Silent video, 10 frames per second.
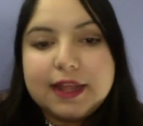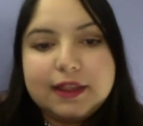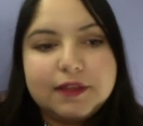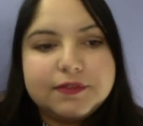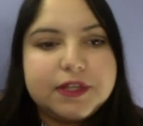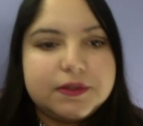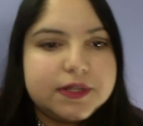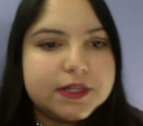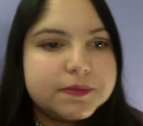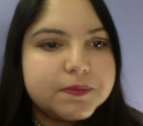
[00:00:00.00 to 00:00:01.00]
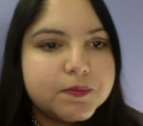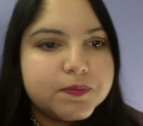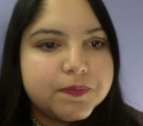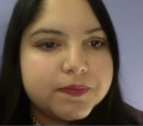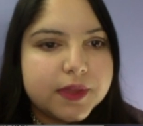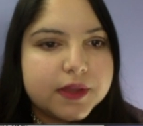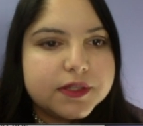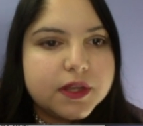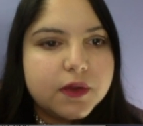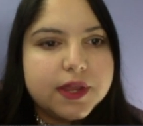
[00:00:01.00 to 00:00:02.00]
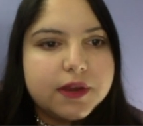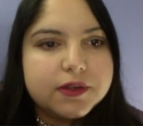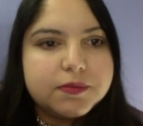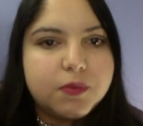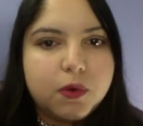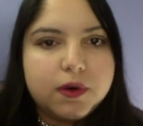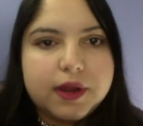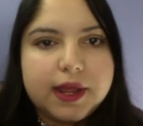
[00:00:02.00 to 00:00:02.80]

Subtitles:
I love to use this. So here's more.